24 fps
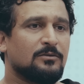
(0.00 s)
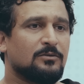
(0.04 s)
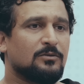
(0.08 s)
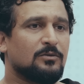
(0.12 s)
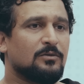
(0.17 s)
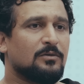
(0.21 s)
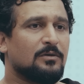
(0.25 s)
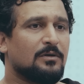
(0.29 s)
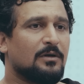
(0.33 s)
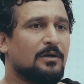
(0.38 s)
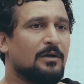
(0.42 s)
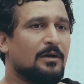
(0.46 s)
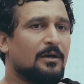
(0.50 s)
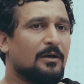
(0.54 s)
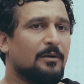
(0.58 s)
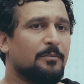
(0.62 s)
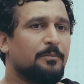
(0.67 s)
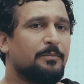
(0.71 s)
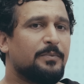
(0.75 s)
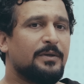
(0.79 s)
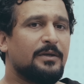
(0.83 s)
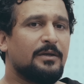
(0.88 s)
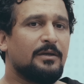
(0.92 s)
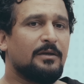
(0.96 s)
So
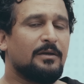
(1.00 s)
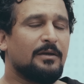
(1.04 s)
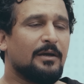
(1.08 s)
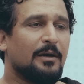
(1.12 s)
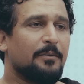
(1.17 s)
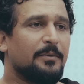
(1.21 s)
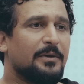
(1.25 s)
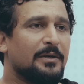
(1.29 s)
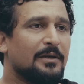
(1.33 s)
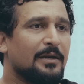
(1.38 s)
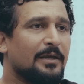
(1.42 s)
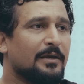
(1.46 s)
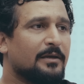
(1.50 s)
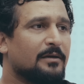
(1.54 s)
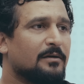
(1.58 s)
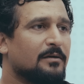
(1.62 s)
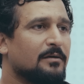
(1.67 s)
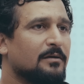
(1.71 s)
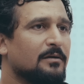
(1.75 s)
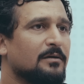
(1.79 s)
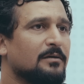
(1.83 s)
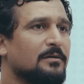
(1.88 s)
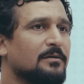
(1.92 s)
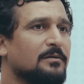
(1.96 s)
abhi, I mean, like
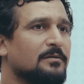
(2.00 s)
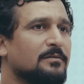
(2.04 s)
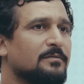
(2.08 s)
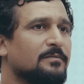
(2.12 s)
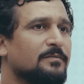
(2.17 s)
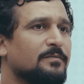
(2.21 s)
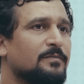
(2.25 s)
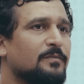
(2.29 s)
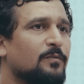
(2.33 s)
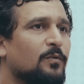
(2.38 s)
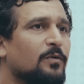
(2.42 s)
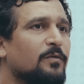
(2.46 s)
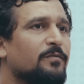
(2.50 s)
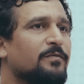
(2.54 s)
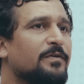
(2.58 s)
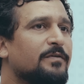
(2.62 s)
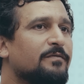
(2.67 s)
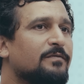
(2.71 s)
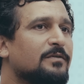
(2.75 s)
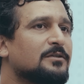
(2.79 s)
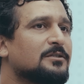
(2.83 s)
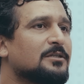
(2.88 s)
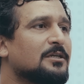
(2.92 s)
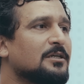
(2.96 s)
what
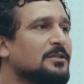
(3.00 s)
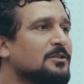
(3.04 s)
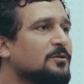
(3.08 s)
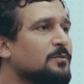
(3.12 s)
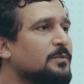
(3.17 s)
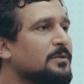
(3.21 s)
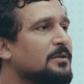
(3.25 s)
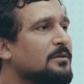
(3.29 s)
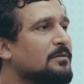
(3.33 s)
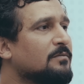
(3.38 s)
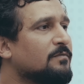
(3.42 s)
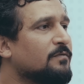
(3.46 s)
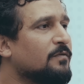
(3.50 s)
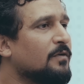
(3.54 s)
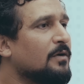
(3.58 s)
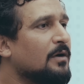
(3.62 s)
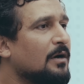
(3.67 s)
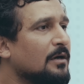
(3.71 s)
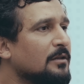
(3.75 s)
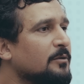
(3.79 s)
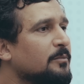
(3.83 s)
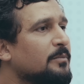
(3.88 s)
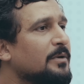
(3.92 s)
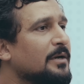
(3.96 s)
we've discussed for
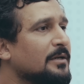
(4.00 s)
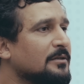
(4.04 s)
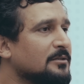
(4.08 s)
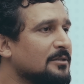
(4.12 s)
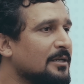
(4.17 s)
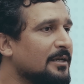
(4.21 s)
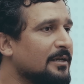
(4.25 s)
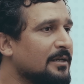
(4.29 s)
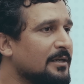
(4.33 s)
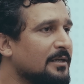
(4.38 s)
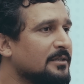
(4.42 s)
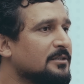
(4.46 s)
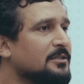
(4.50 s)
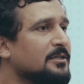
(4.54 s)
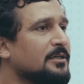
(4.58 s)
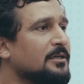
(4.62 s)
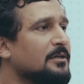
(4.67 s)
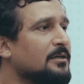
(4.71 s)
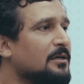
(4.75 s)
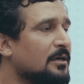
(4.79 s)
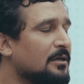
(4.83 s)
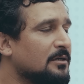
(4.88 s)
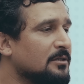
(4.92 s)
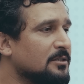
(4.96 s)
other brands, like let's say
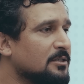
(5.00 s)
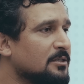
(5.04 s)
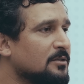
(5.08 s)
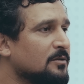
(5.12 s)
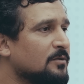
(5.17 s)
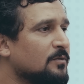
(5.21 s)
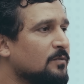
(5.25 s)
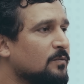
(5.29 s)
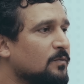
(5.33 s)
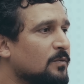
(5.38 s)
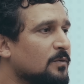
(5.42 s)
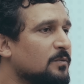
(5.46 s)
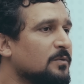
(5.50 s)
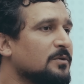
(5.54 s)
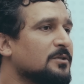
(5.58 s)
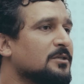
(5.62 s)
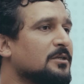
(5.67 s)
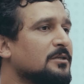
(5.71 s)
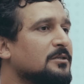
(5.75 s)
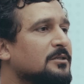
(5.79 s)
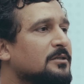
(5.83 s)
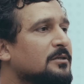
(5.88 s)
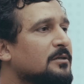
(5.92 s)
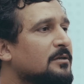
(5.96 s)
in cars, what was
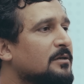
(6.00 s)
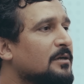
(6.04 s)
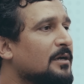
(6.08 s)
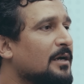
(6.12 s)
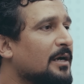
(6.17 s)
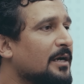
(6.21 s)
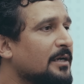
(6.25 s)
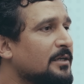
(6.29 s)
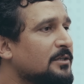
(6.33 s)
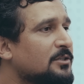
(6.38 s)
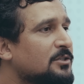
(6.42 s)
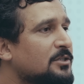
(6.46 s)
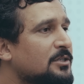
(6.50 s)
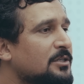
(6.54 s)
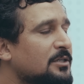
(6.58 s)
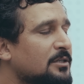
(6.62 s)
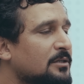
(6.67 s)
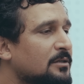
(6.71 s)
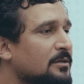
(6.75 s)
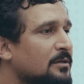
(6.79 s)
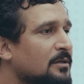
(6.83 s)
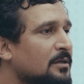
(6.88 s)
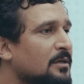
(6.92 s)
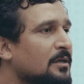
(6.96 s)
considered
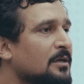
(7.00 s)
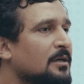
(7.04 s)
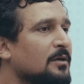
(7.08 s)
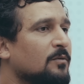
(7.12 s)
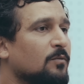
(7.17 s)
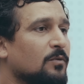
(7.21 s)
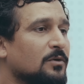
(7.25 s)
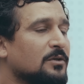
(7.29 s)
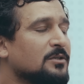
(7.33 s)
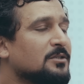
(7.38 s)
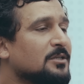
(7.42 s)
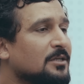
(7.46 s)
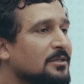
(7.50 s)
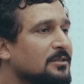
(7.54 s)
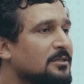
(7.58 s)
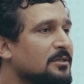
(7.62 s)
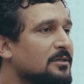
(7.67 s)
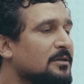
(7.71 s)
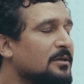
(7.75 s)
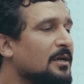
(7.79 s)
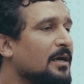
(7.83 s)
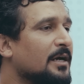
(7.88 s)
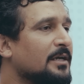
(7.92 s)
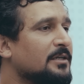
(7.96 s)
hygiene, what is
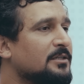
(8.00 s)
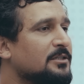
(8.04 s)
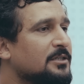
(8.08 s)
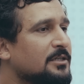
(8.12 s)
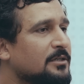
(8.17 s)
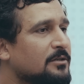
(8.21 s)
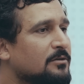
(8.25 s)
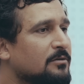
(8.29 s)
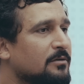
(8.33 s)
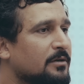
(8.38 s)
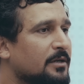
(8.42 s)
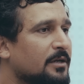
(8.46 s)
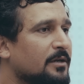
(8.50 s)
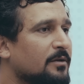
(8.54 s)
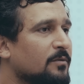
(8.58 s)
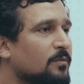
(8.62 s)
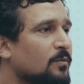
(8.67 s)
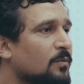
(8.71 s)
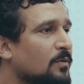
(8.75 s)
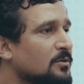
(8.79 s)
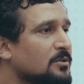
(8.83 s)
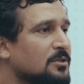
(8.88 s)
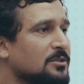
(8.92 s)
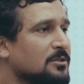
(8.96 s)
considered hygiene today
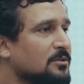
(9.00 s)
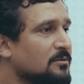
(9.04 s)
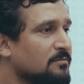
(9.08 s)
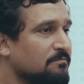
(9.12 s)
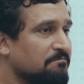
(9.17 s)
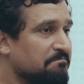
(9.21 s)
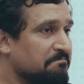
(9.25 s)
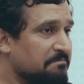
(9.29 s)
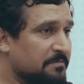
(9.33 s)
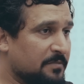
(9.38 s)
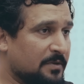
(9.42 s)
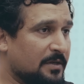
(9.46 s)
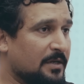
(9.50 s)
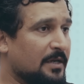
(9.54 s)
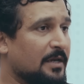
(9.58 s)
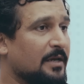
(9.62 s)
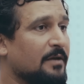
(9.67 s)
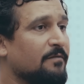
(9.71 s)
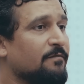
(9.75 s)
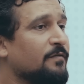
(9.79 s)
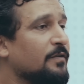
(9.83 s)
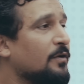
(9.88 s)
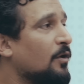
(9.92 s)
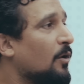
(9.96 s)
was
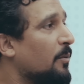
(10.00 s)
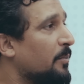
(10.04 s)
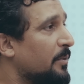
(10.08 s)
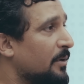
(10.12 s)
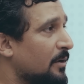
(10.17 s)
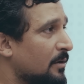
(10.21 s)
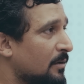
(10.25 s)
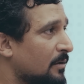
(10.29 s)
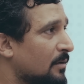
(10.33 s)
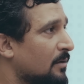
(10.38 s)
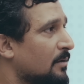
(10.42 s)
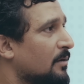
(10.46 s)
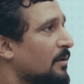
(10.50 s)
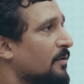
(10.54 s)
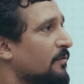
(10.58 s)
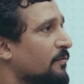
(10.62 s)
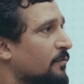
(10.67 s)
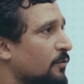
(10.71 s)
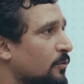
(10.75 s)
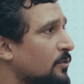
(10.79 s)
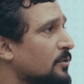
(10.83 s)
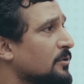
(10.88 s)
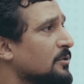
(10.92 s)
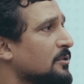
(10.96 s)
phenomenal a
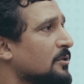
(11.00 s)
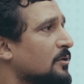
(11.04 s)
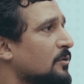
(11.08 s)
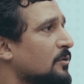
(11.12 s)
few years